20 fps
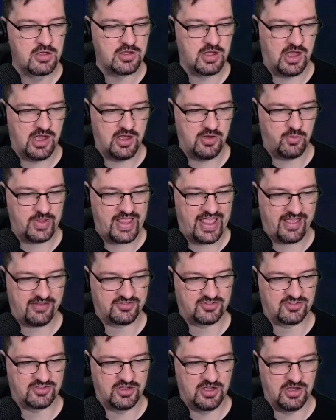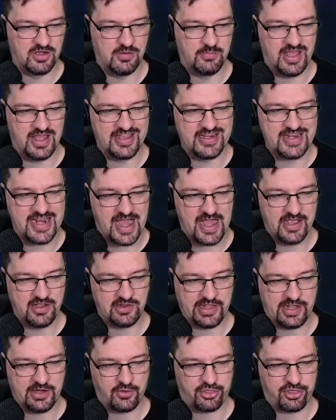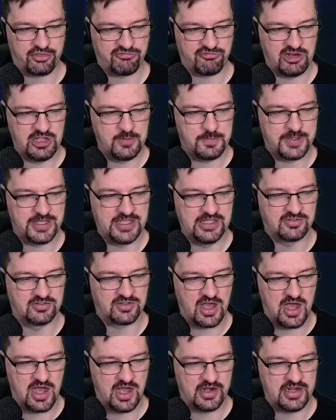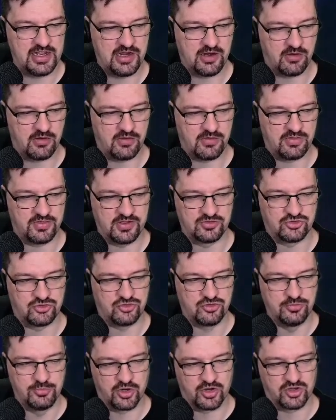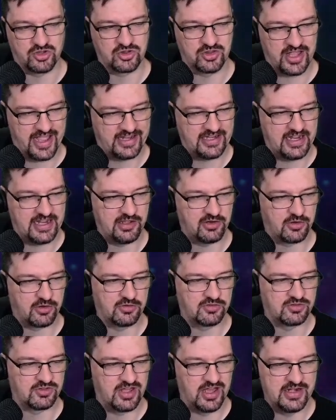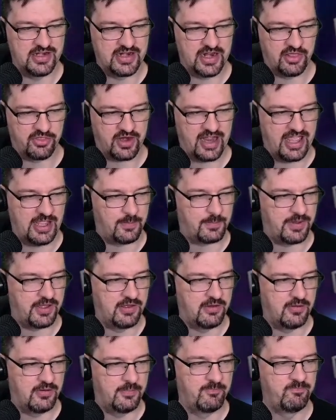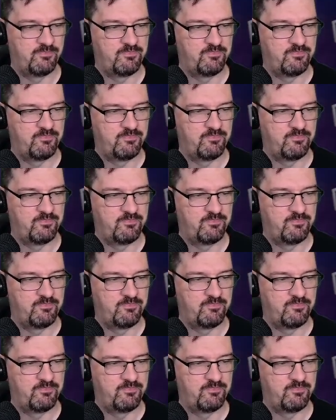We have some Annihilator 3-piece on here. There's 2 more Gladiators, another Hank Pym.